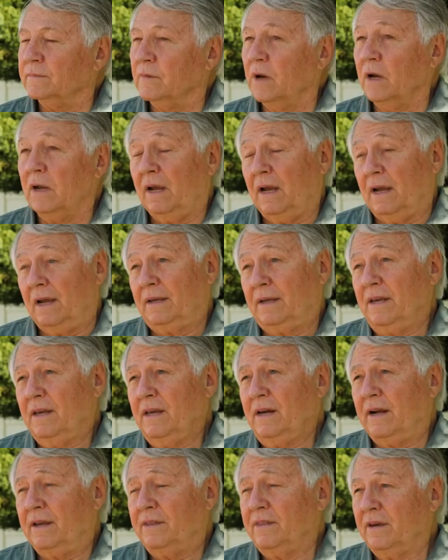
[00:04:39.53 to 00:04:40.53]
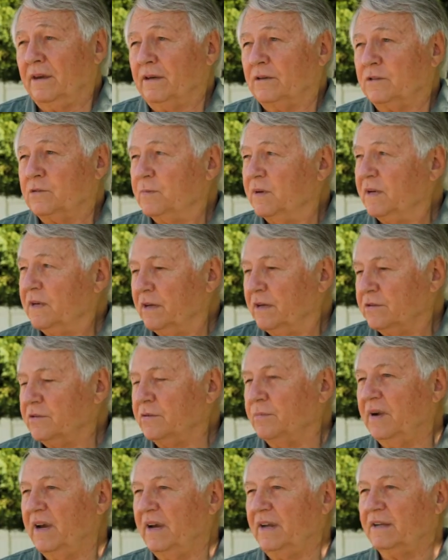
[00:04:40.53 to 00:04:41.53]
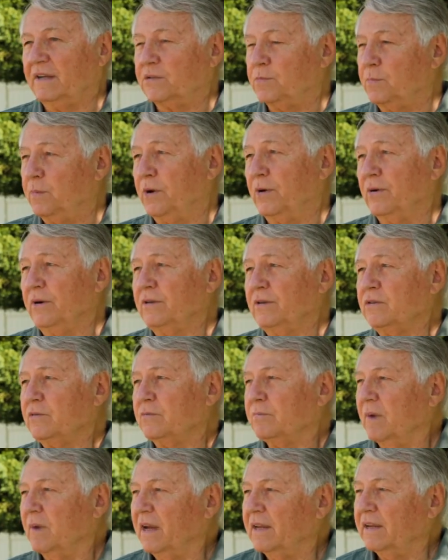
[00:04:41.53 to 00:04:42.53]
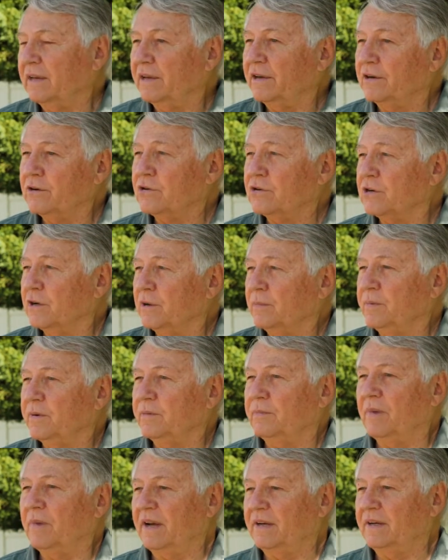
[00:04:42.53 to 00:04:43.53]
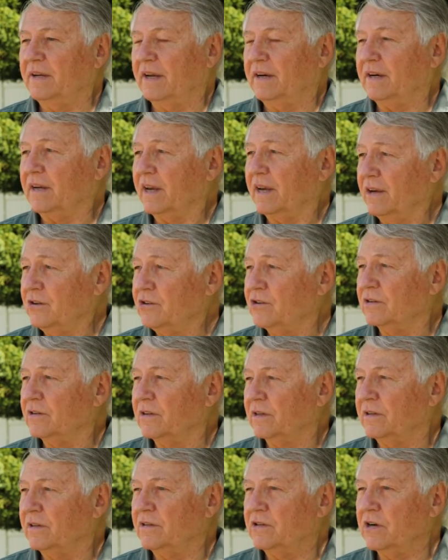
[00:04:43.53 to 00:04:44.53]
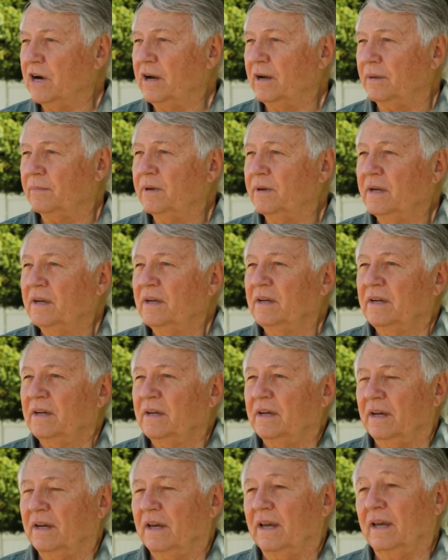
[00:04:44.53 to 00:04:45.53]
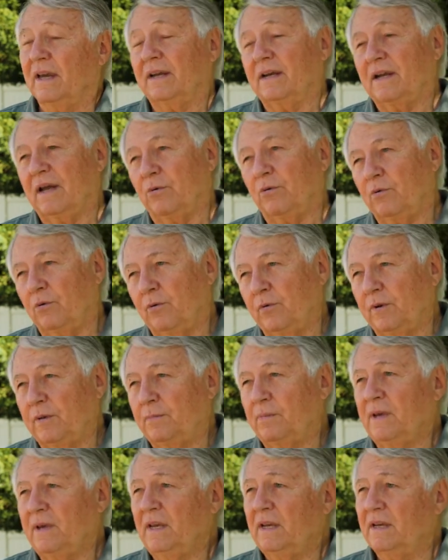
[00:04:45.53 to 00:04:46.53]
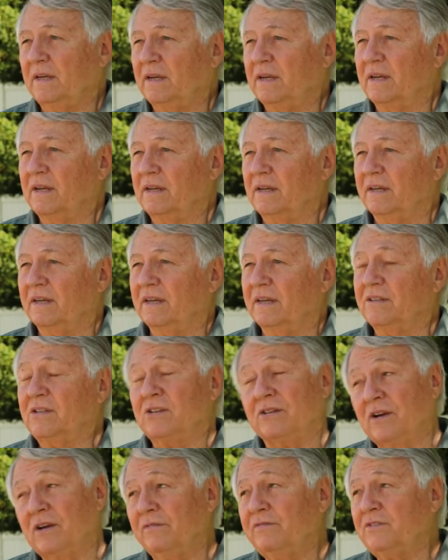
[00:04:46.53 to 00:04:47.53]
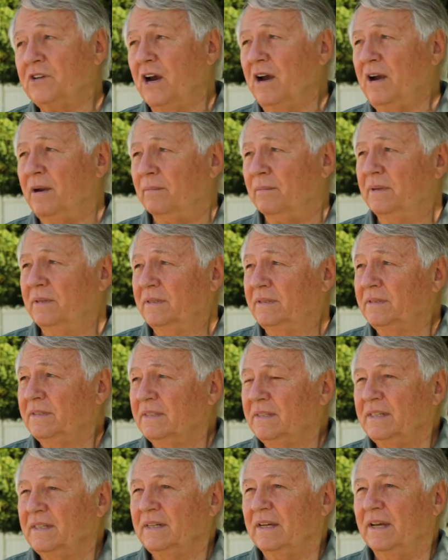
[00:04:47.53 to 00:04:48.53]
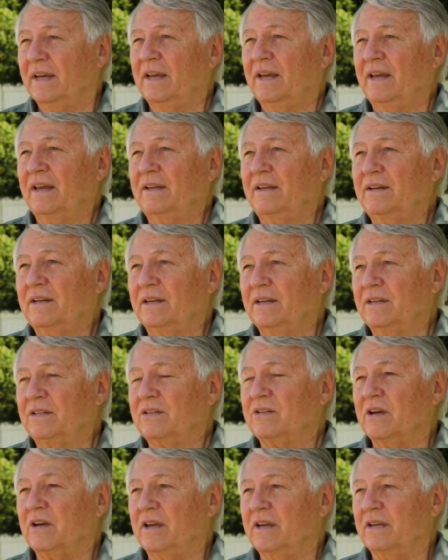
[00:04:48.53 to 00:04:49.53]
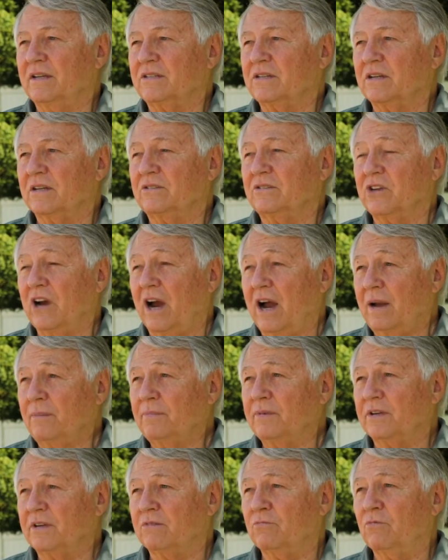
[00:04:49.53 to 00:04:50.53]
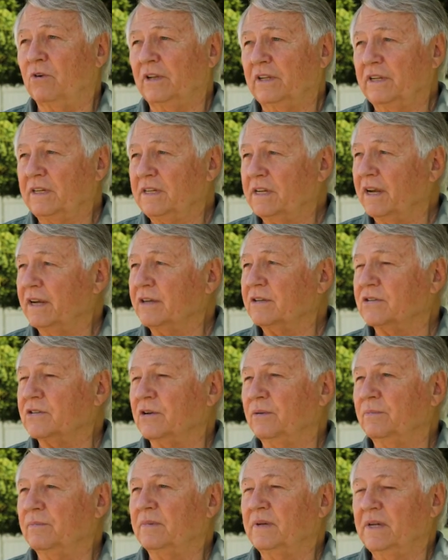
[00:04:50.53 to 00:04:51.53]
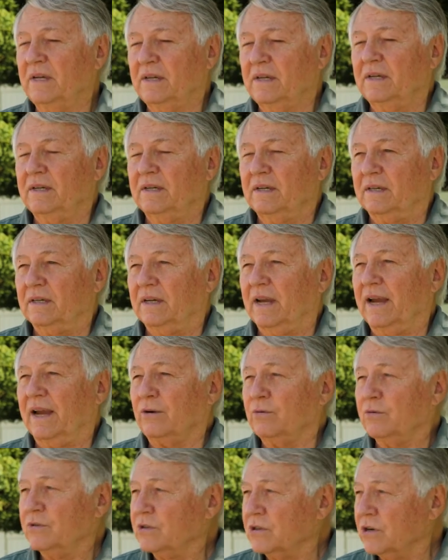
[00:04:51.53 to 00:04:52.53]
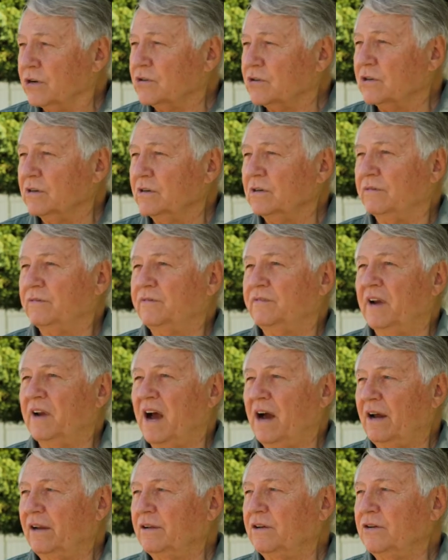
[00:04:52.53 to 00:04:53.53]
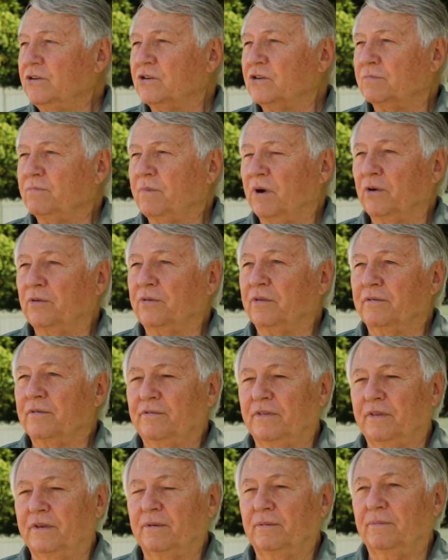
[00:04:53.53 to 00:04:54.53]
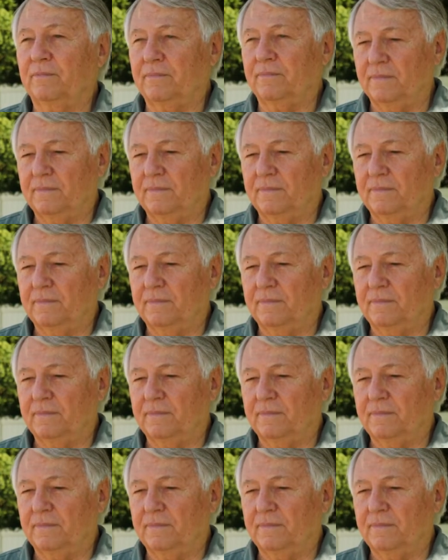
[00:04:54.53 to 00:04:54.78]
Well, again, I think it's because of my experience, my leadership, and my dedication to the job. And I will repeat, it's a tough job. And it's a job that really takes some acquisition of knowledge, both of the